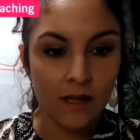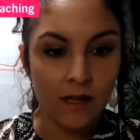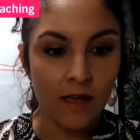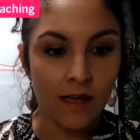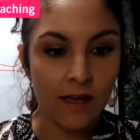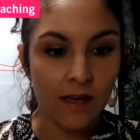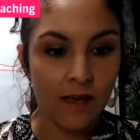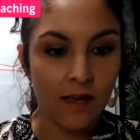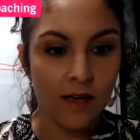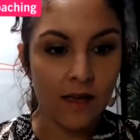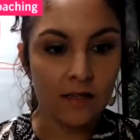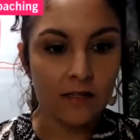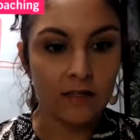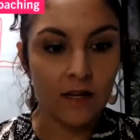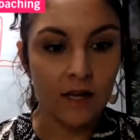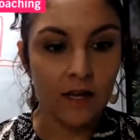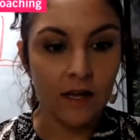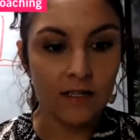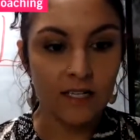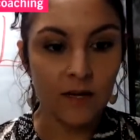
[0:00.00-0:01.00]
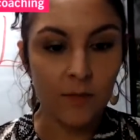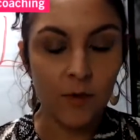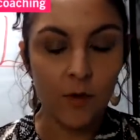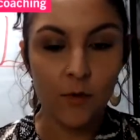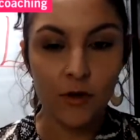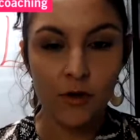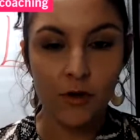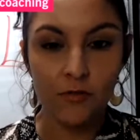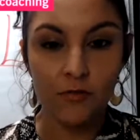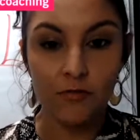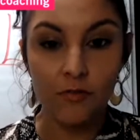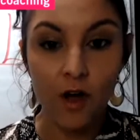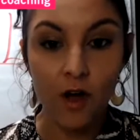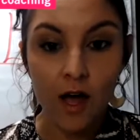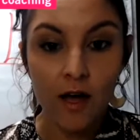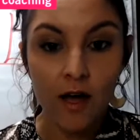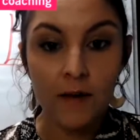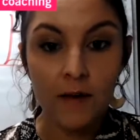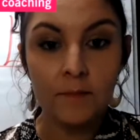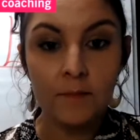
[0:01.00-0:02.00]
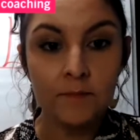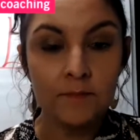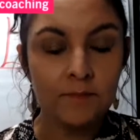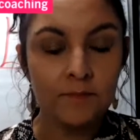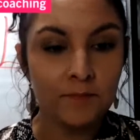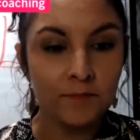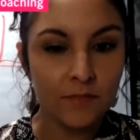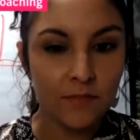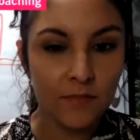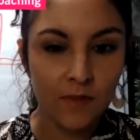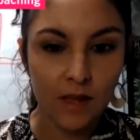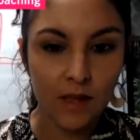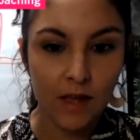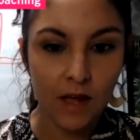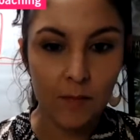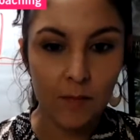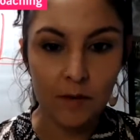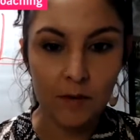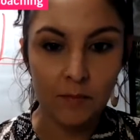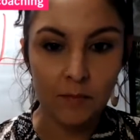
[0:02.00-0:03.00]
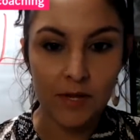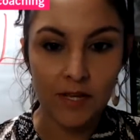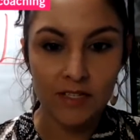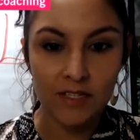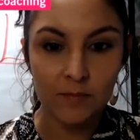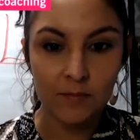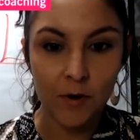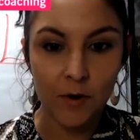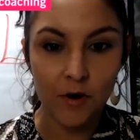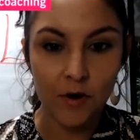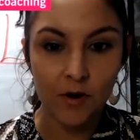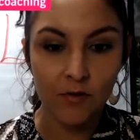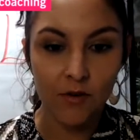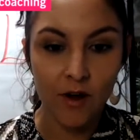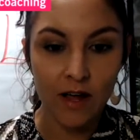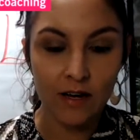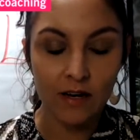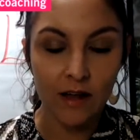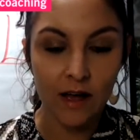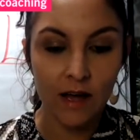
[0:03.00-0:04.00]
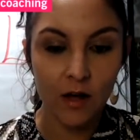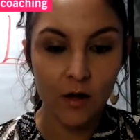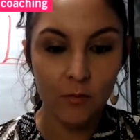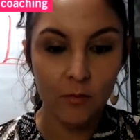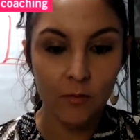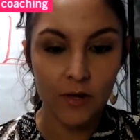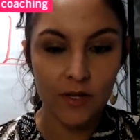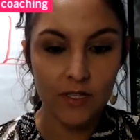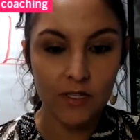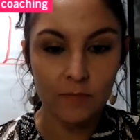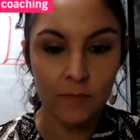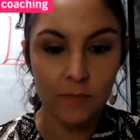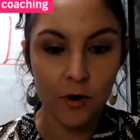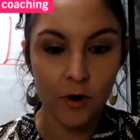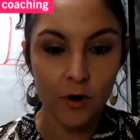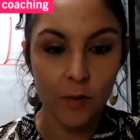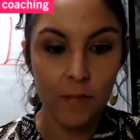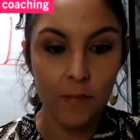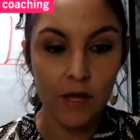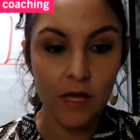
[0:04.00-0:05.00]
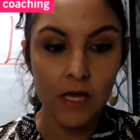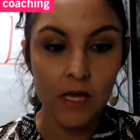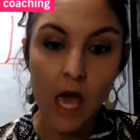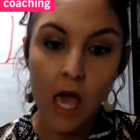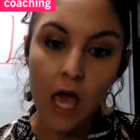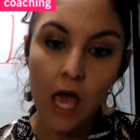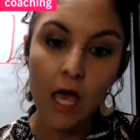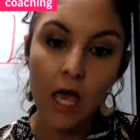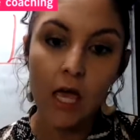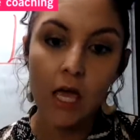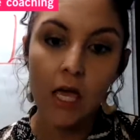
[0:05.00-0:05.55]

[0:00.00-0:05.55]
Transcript: And tell me where you're from. I'm in Pittsburgh right now, Pittsburgh, PA.